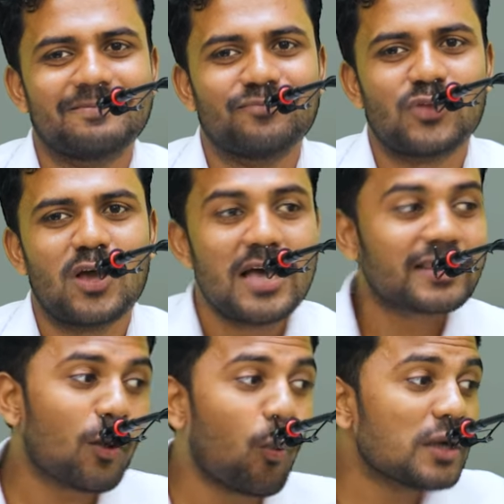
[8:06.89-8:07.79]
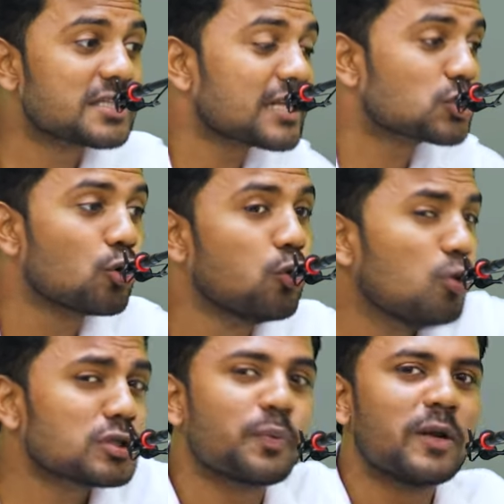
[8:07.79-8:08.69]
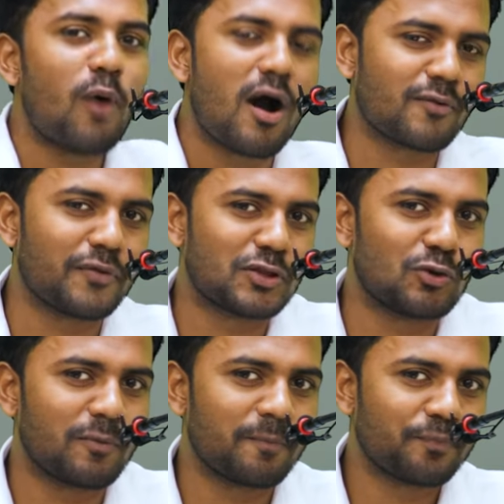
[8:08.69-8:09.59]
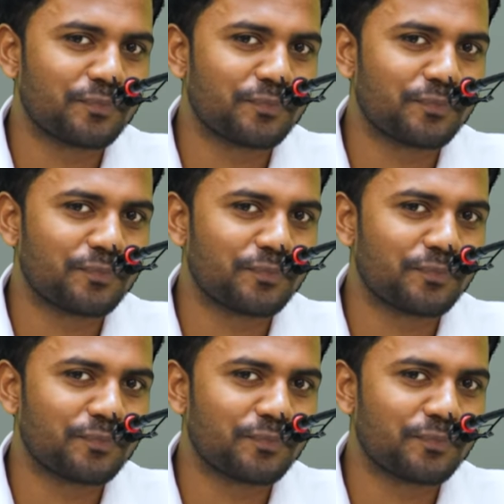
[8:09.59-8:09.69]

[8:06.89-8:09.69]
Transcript: The, the Julus will walk with you